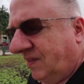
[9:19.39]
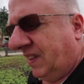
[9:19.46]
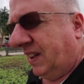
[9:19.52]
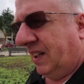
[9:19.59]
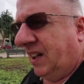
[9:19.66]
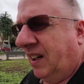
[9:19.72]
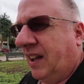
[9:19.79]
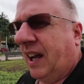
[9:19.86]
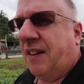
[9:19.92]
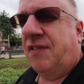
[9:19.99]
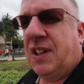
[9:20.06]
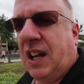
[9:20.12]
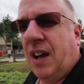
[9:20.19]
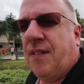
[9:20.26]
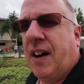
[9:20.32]
in your life
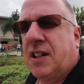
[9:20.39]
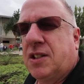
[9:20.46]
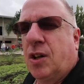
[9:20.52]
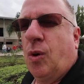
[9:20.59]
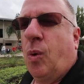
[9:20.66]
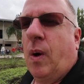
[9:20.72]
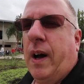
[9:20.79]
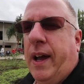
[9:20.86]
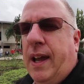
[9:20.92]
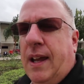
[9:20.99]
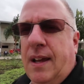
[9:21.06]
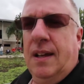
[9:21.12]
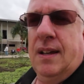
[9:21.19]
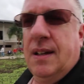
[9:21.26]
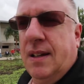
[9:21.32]
to come out to Hawaii